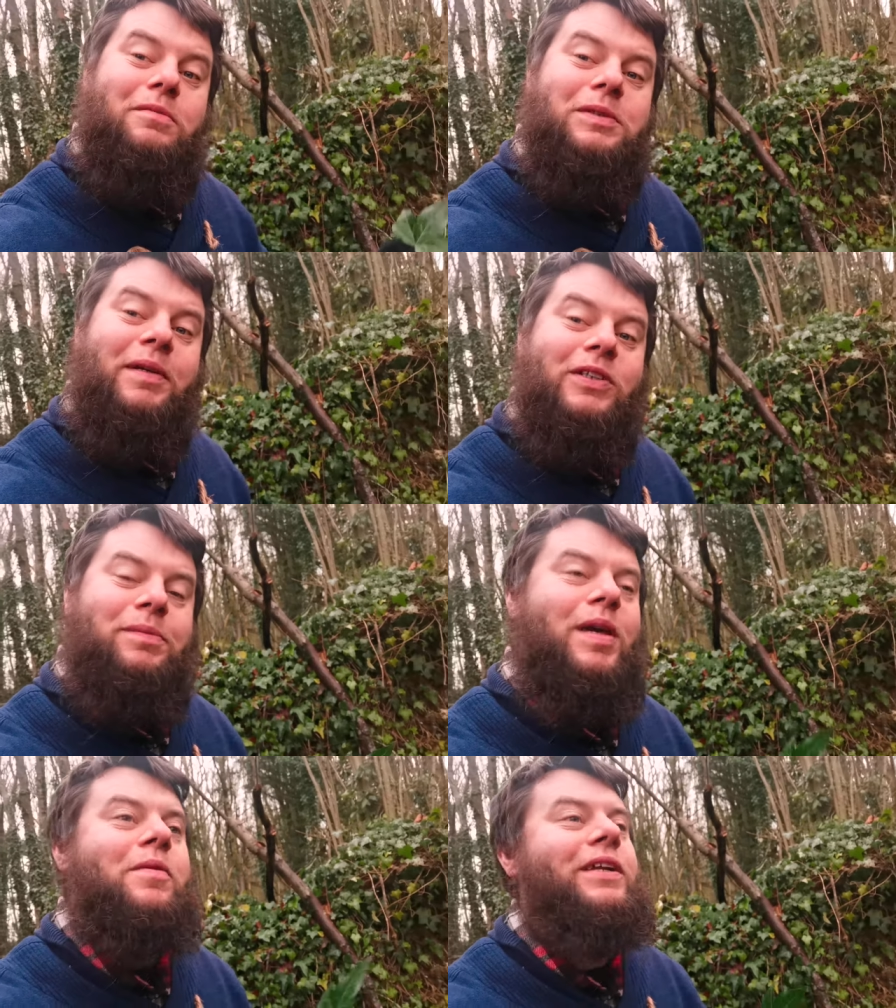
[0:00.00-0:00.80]
homes
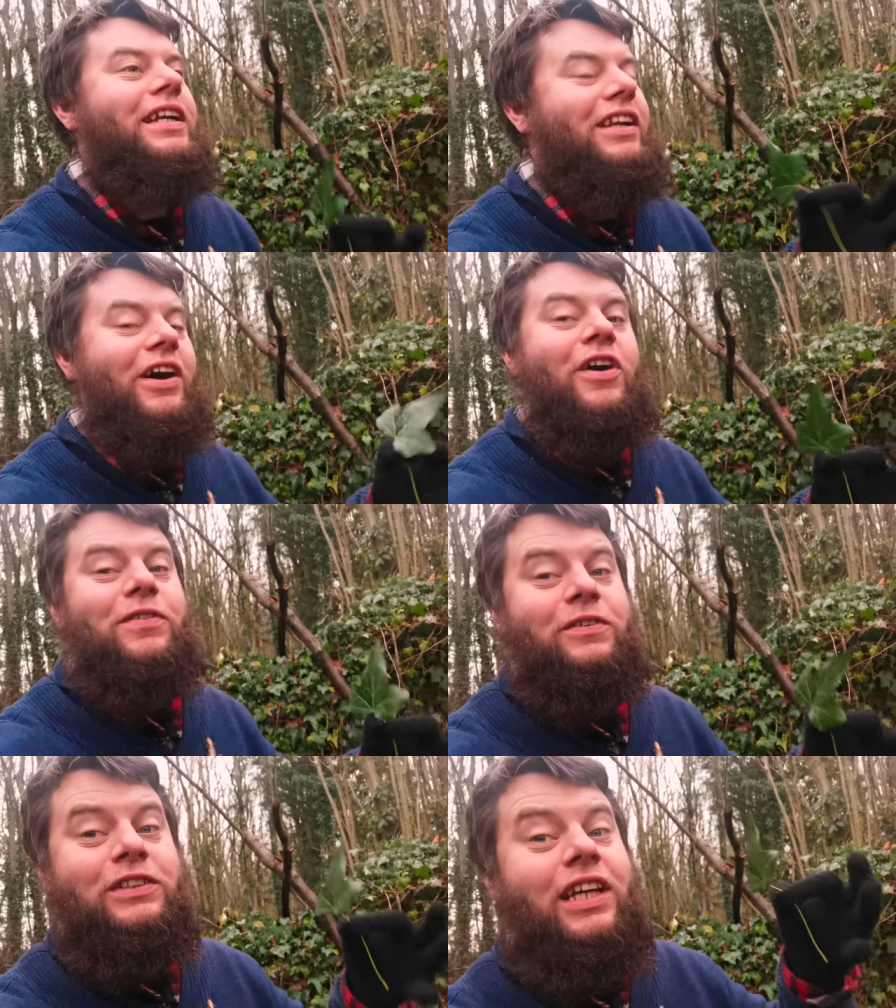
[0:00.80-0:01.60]
because people didn't know
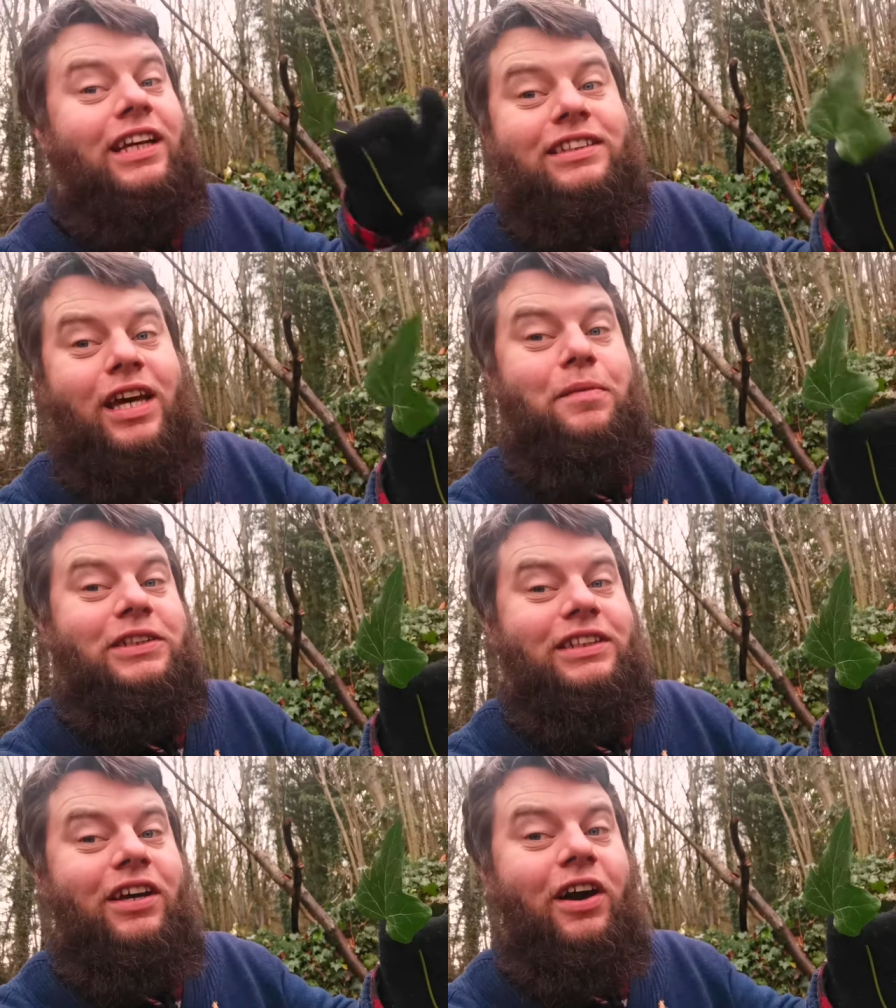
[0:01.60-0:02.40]
if it was
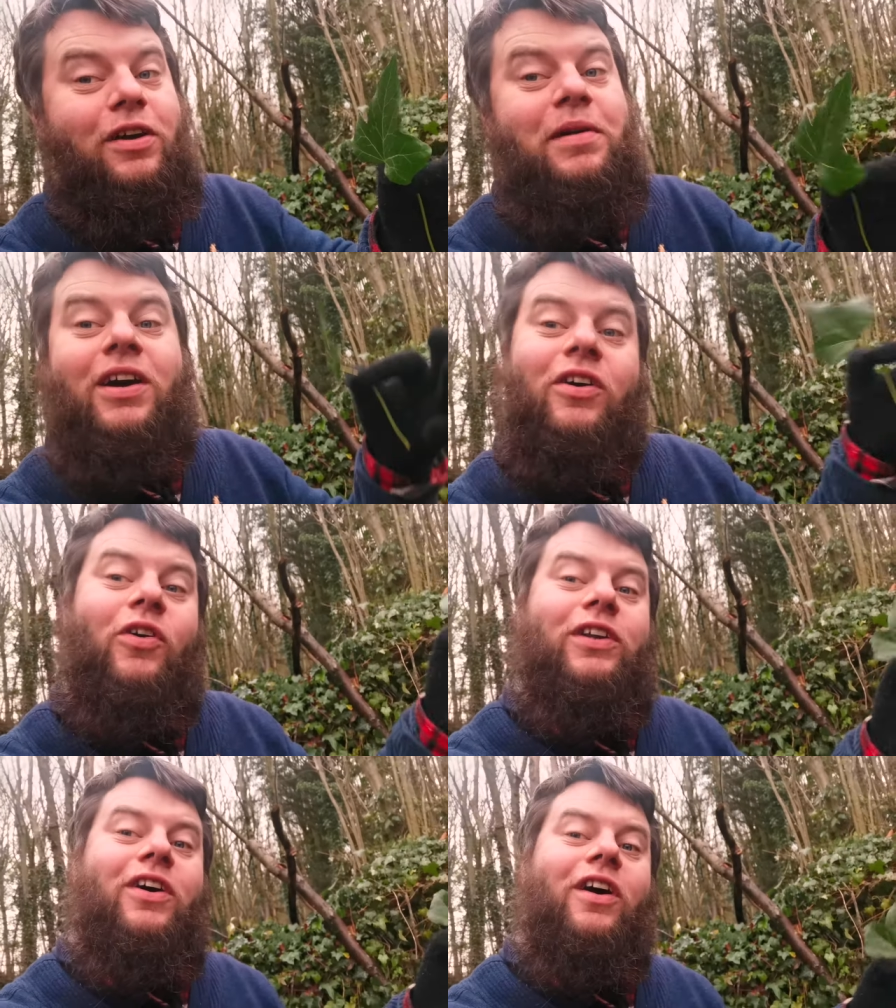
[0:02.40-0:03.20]
damaging the home
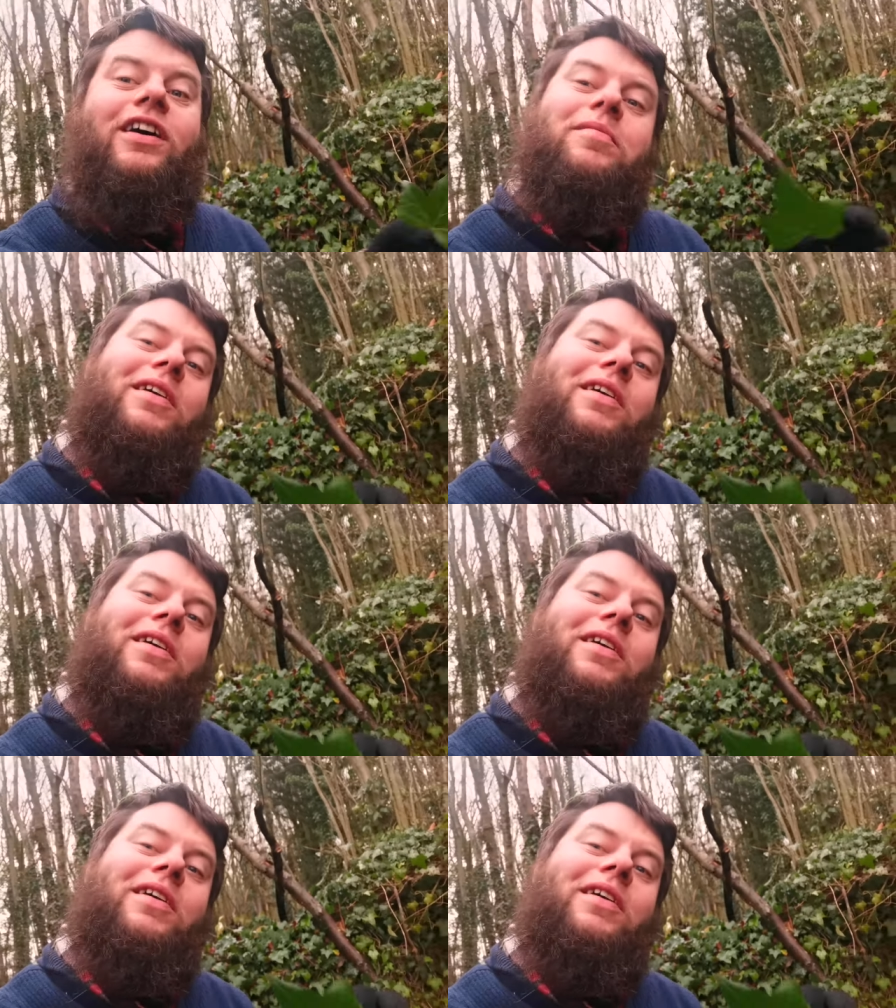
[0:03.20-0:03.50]
or not.